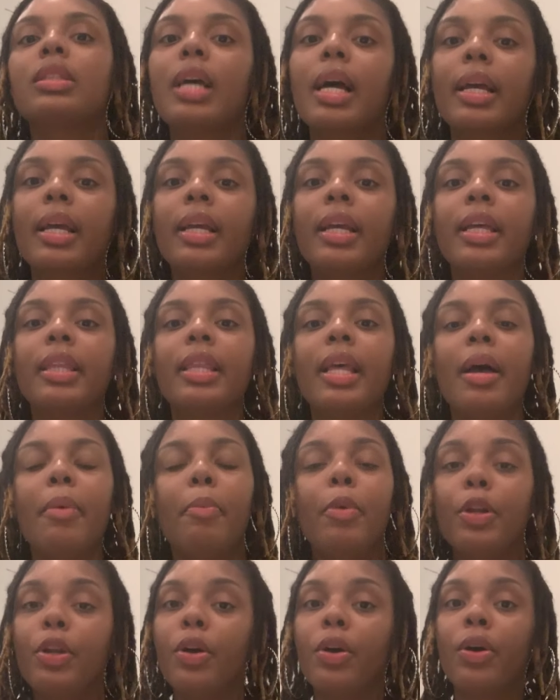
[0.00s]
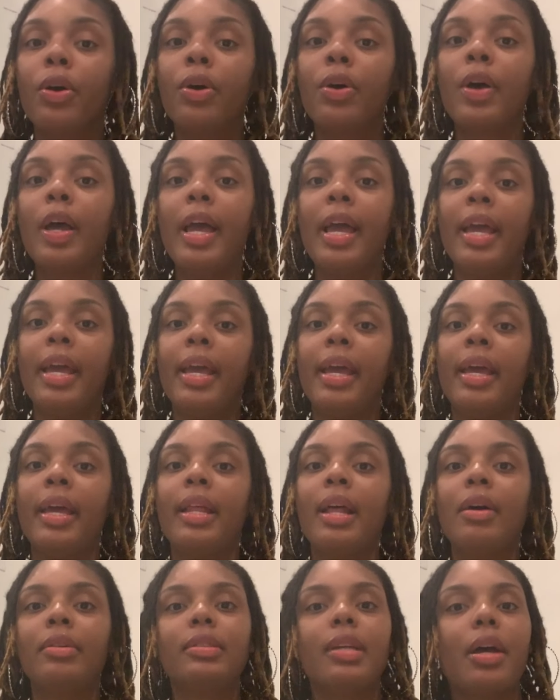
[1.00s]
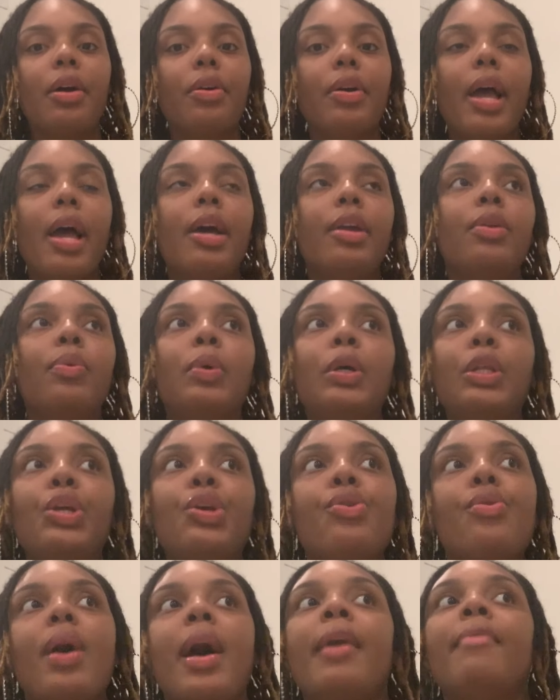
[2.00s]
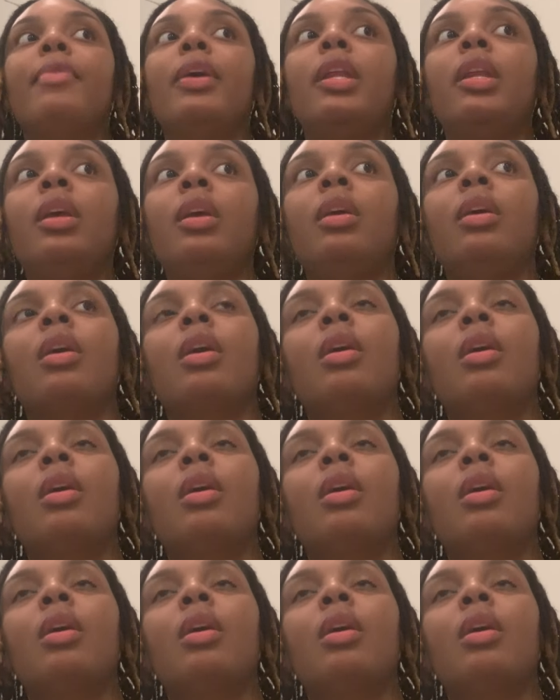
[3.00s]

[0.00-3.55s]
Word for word: as I can get the epidural. And I was like, okay, do, do you have any